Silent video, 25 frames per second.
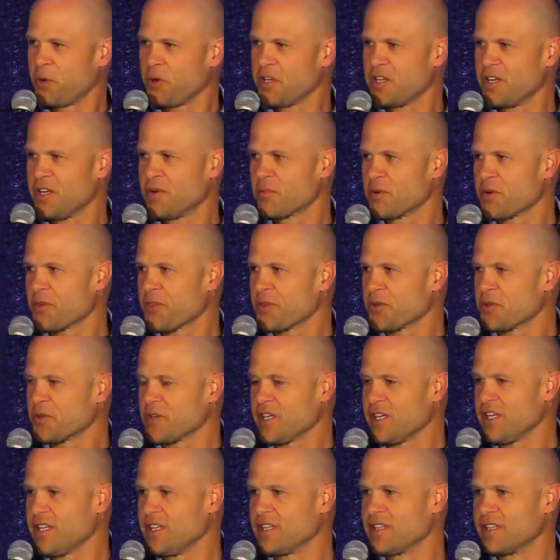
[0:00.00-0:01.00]
number
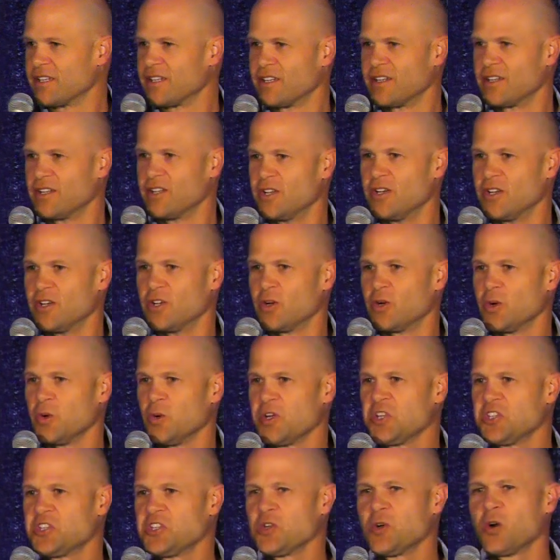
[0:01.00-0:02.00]
3,
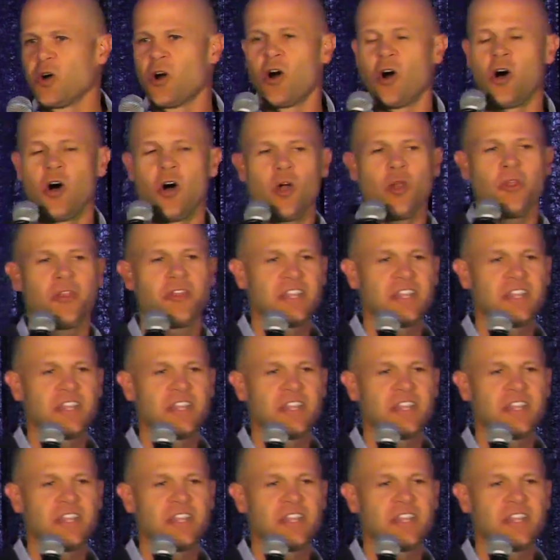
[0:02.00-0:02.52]
we do all